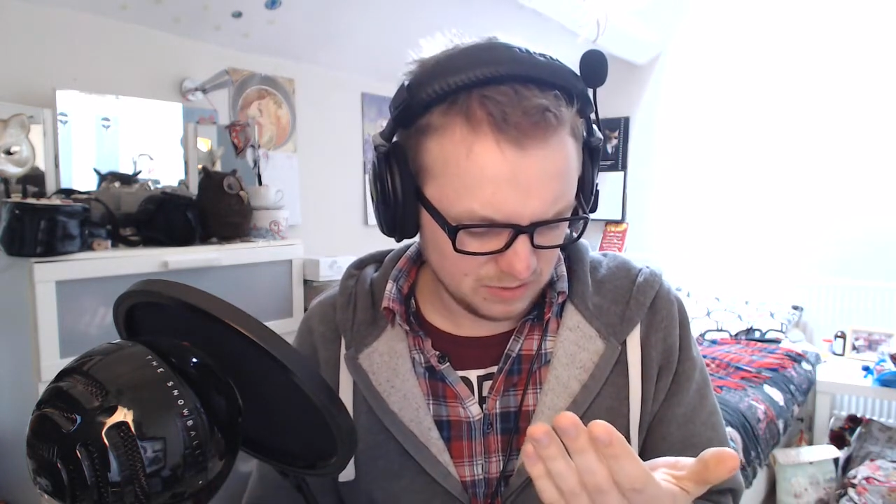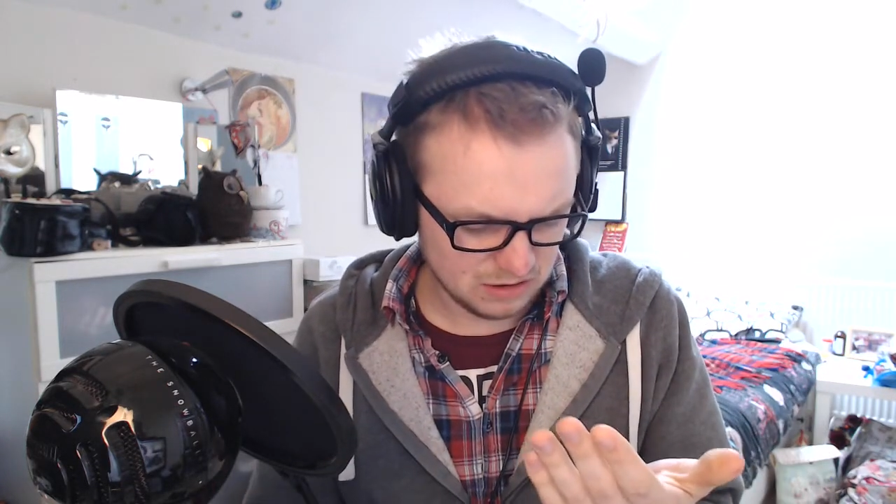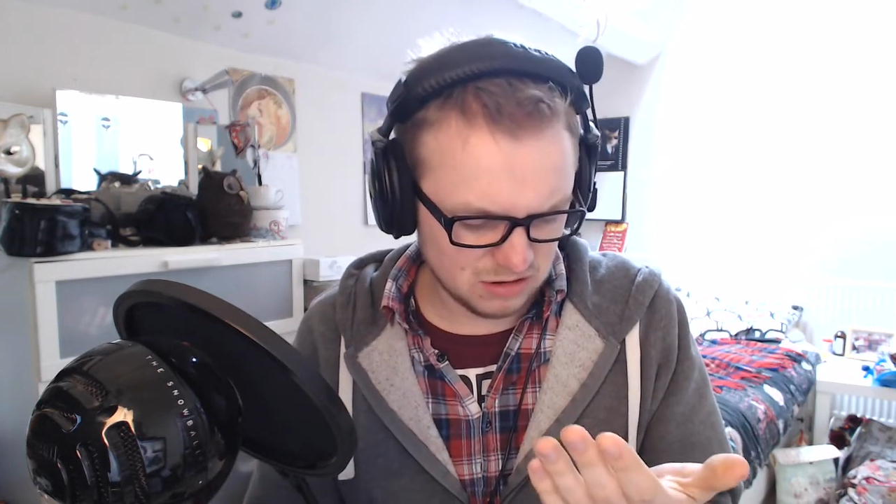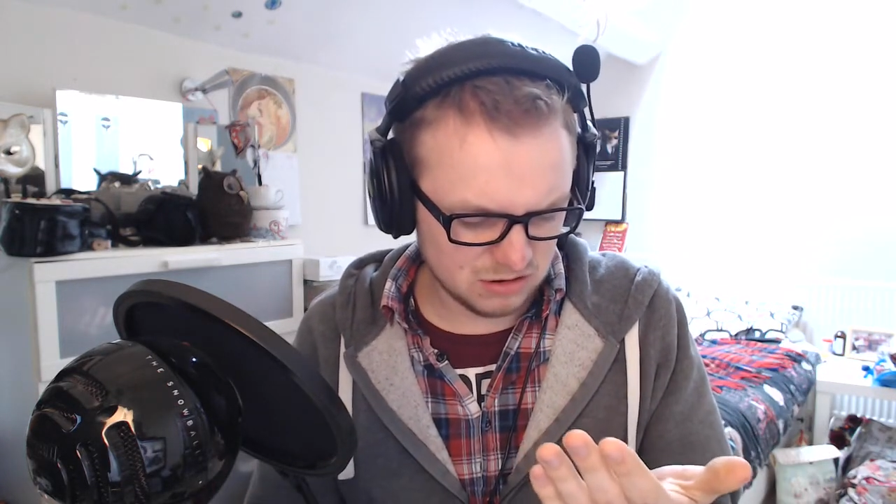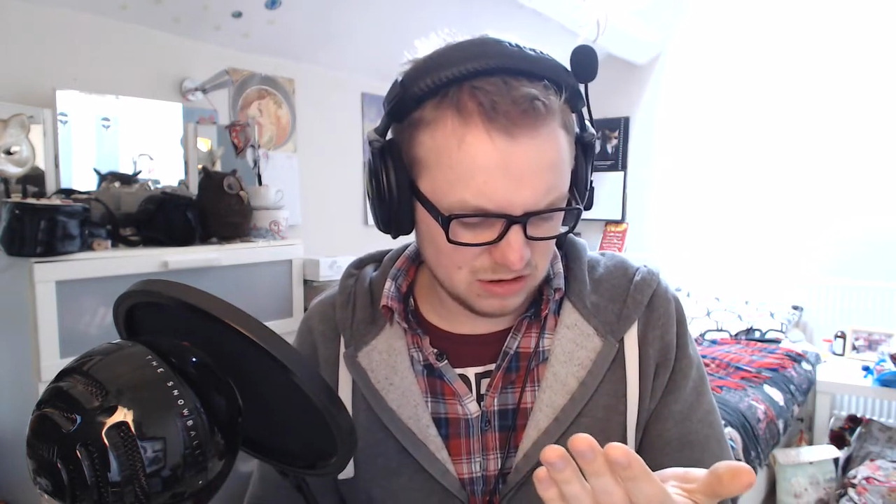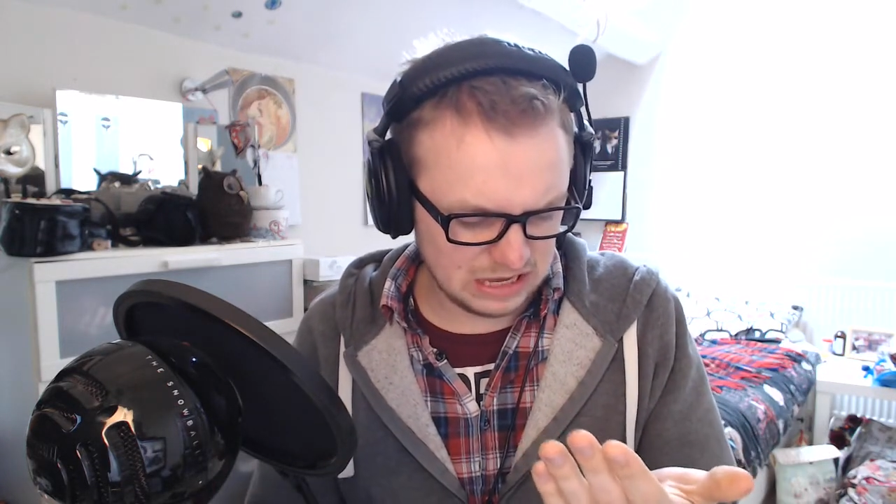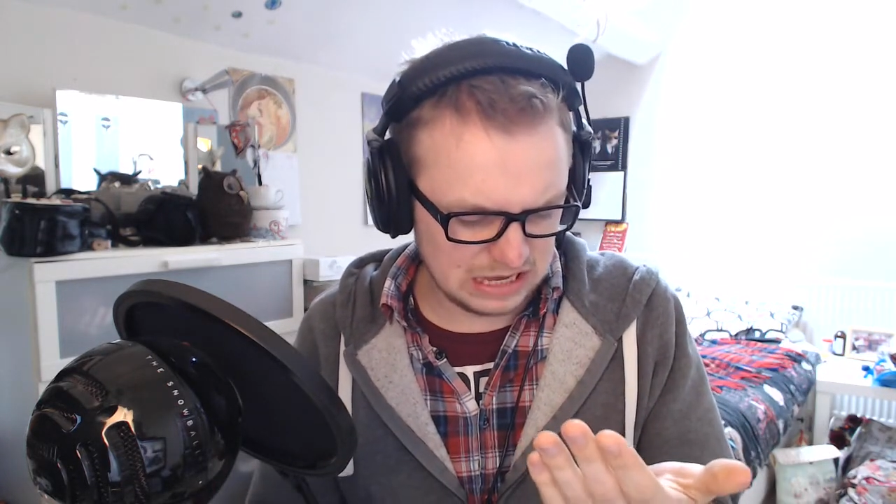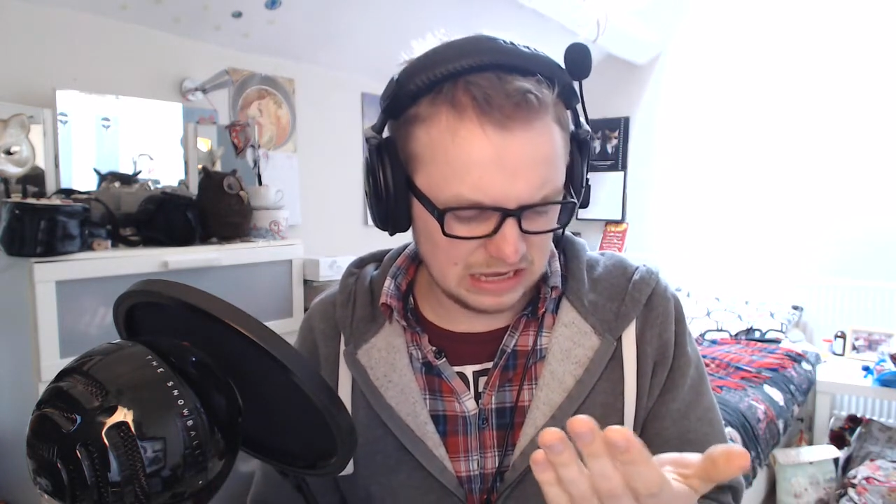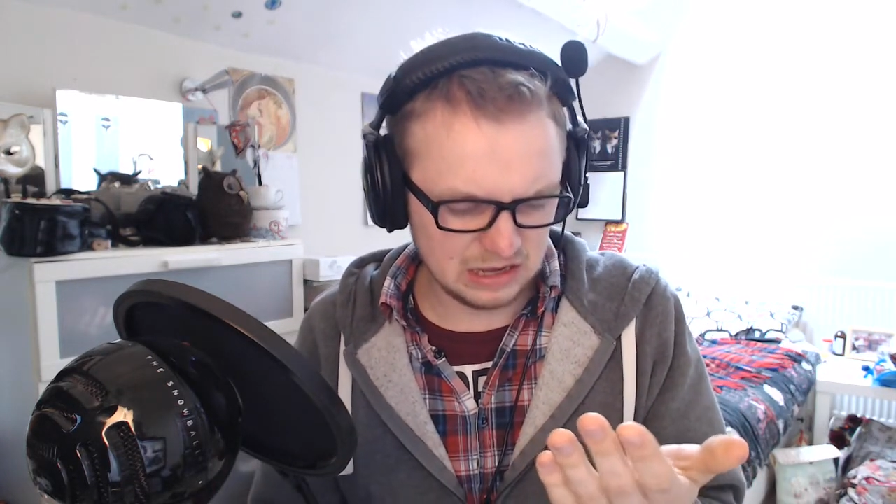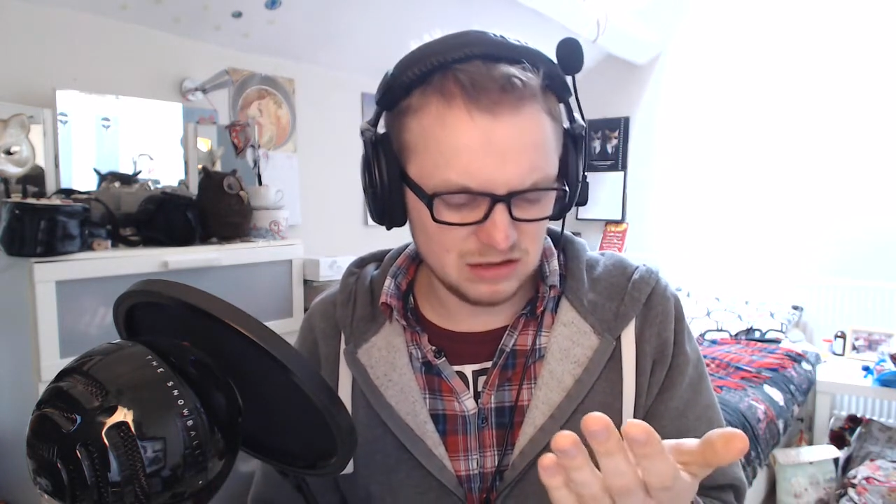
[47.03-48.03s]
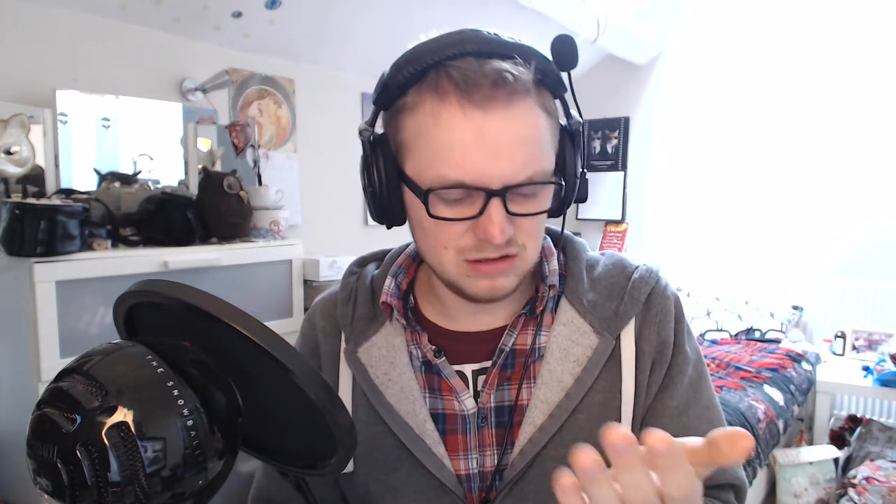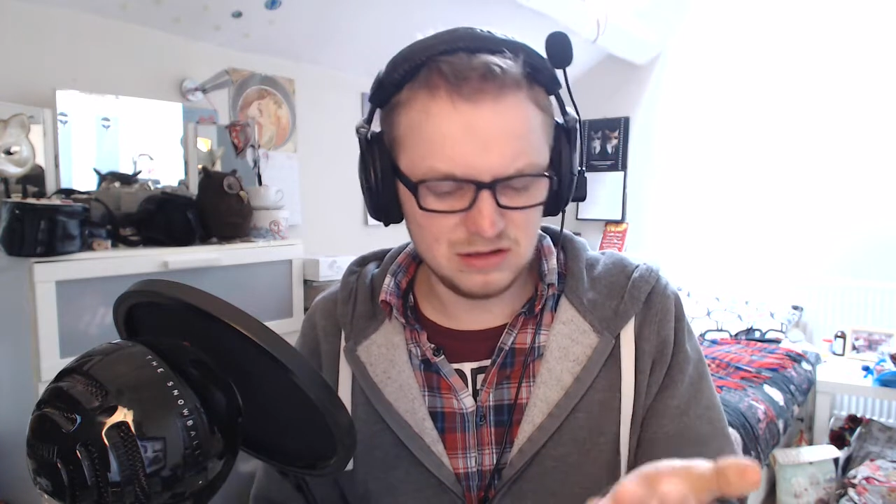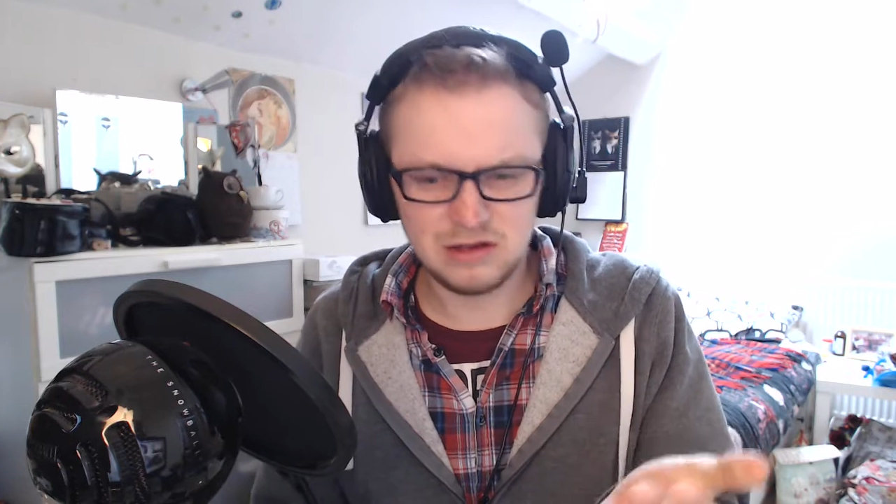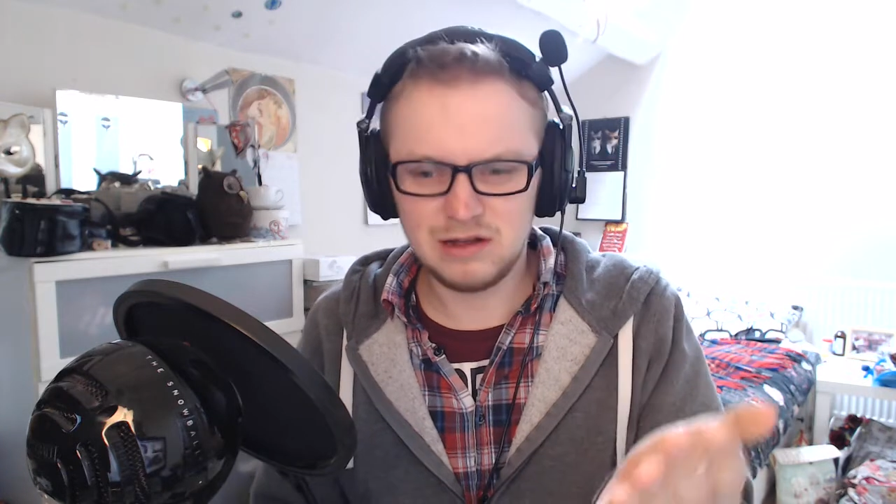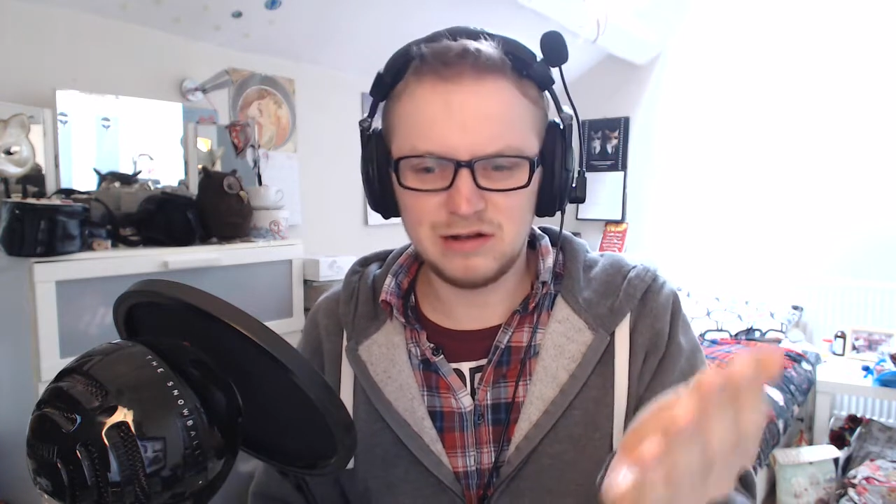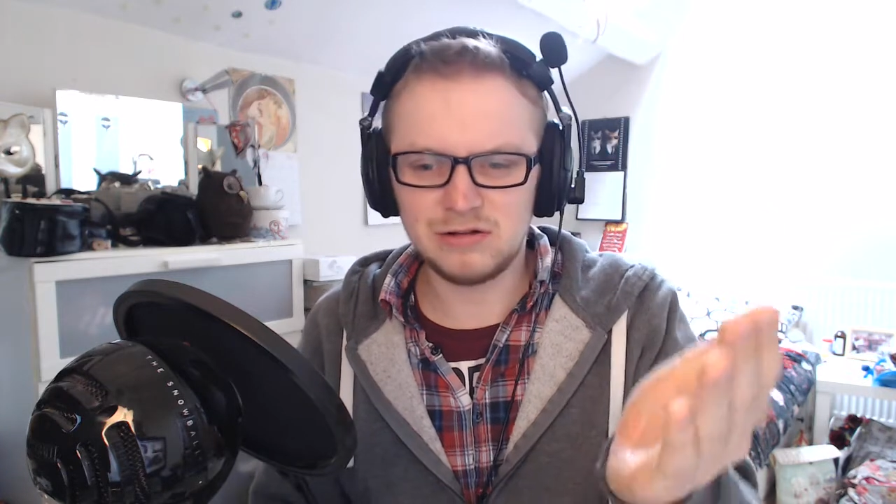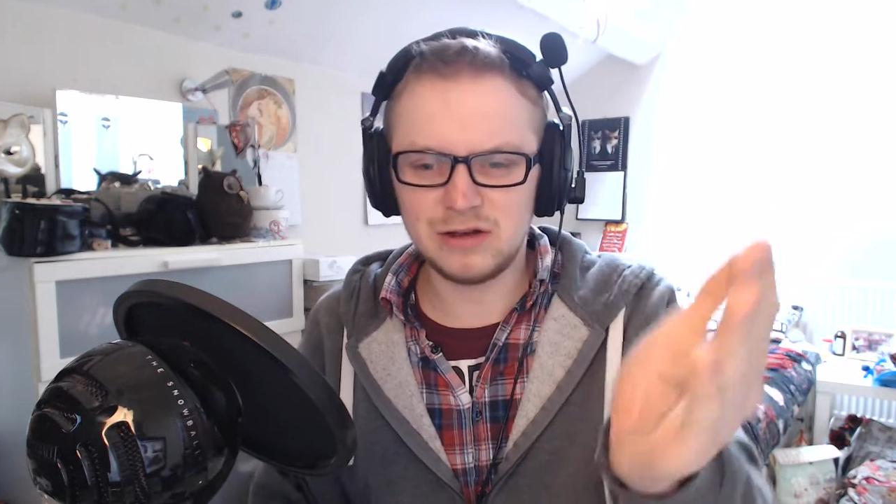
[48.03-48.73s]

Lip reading: Oh, hey. I look